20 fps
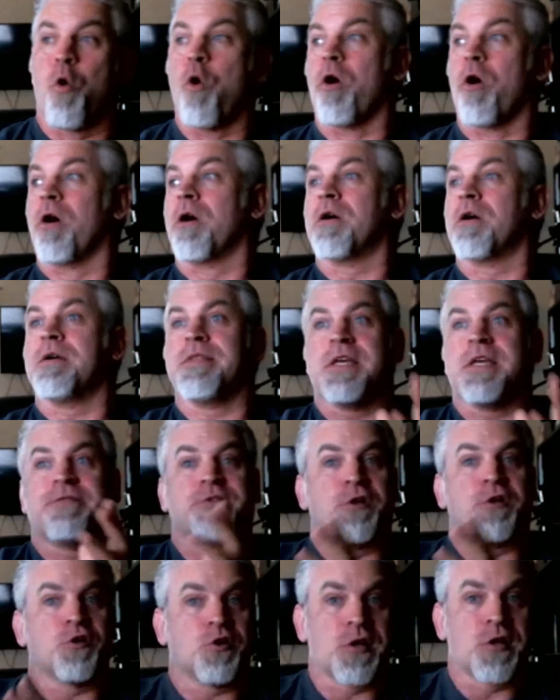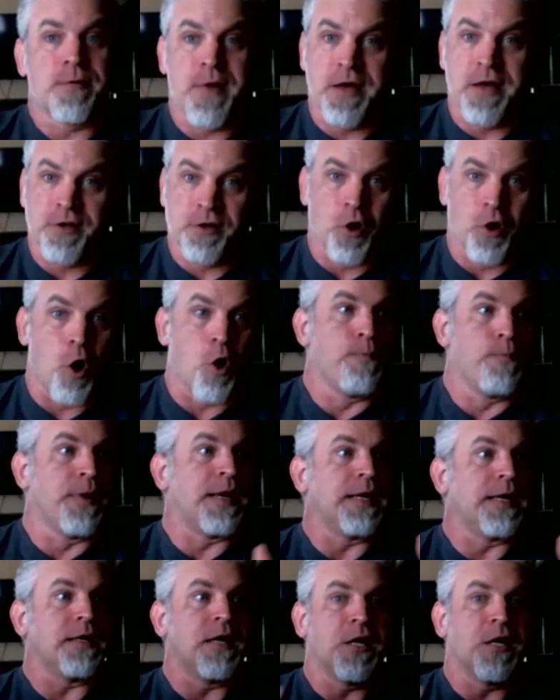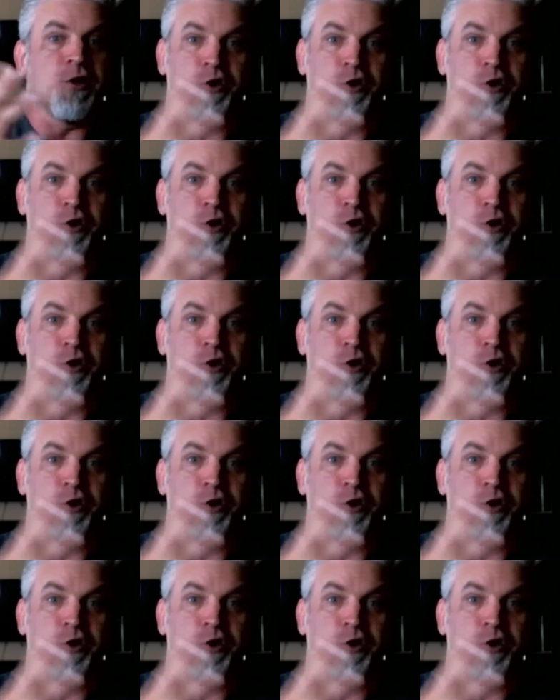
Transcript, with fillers: or if there's some other opening,